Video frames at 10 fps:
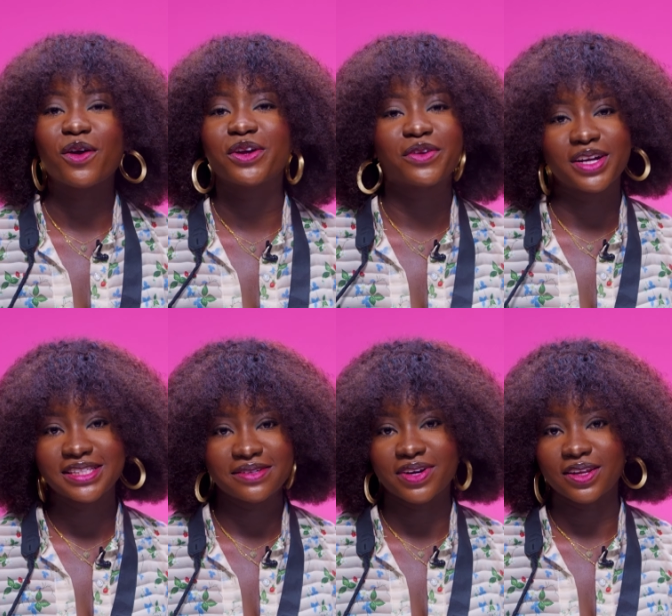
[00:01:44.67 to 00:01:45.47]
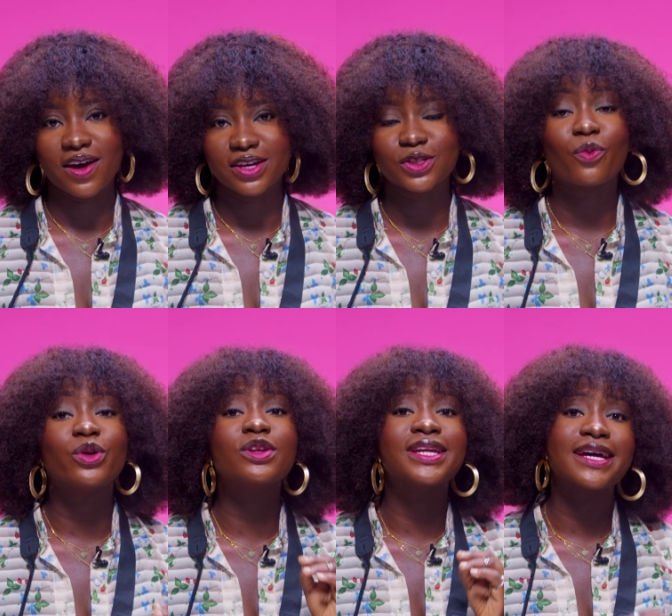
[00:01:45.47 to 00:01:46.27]
or a creative at large,
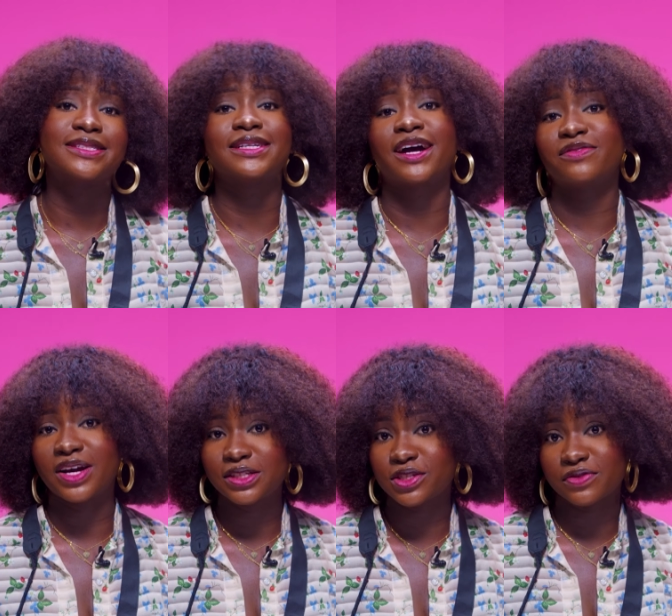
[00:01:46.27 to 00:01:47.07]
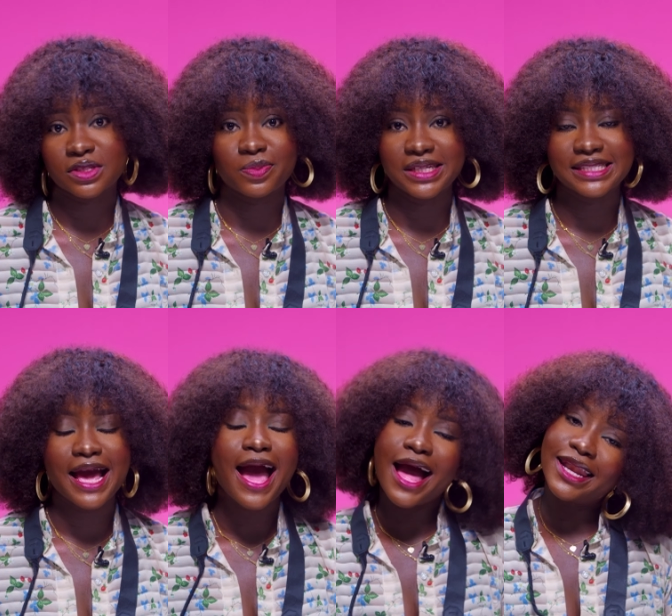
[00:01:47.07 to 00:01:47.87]
would you like to take advantage of this space?
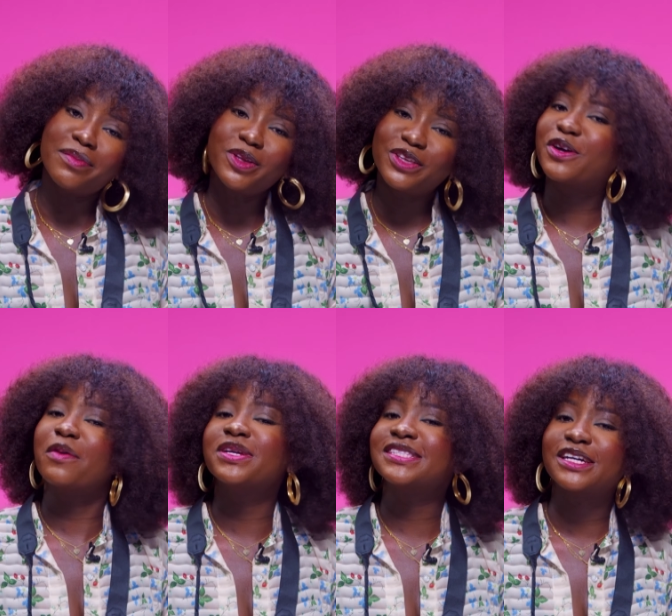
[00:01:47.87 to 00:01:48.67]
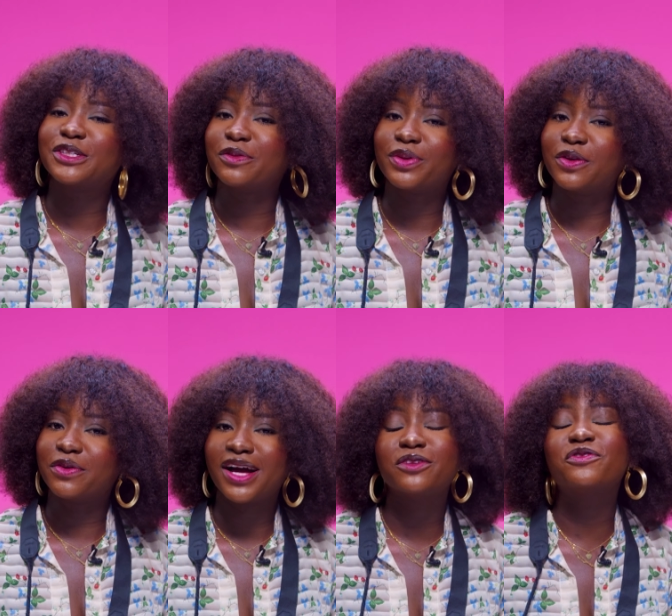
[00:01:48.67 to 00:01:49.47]
Let me know in the comment section
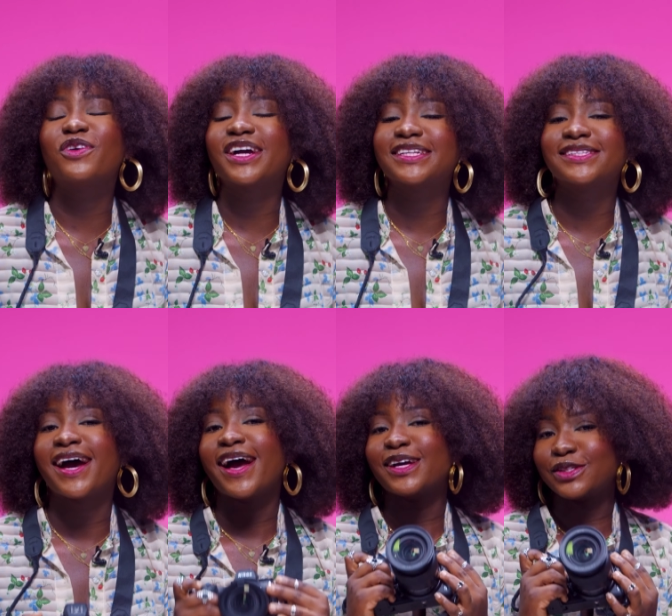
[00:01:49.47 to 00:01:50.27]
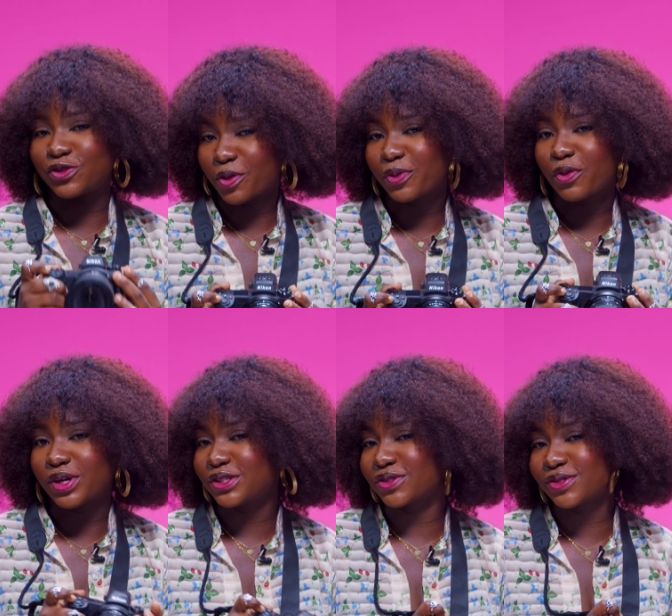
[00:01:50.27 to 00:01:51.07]
below and don't forget to drop your
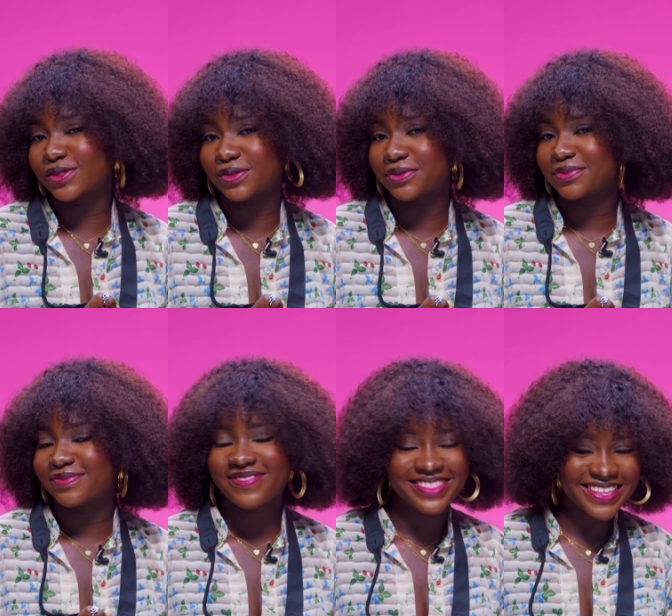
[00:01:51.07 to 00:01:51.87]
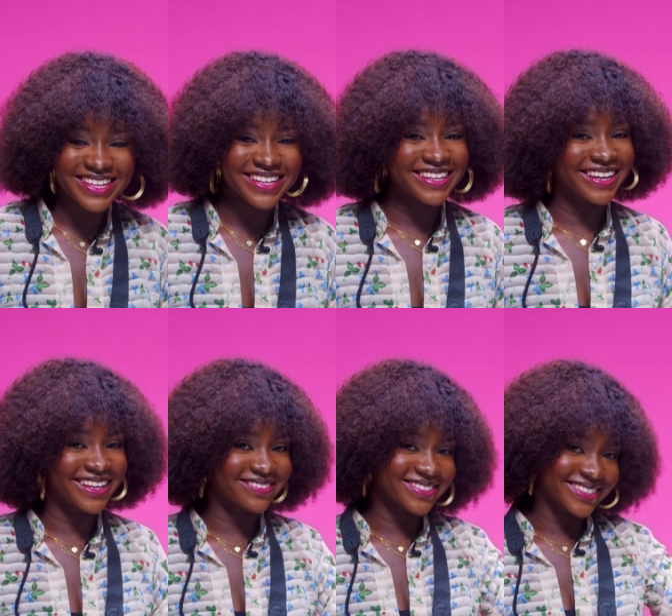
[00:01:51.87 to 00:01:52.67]
questions too. Think
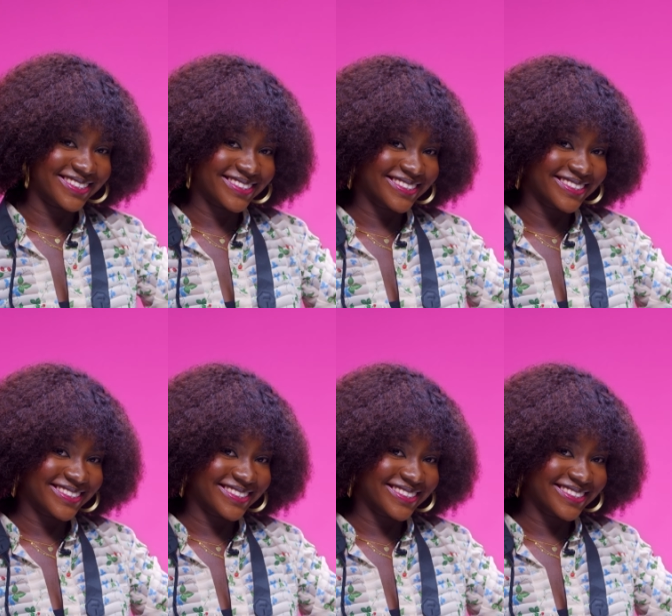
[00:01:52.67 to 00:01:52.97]
and improve.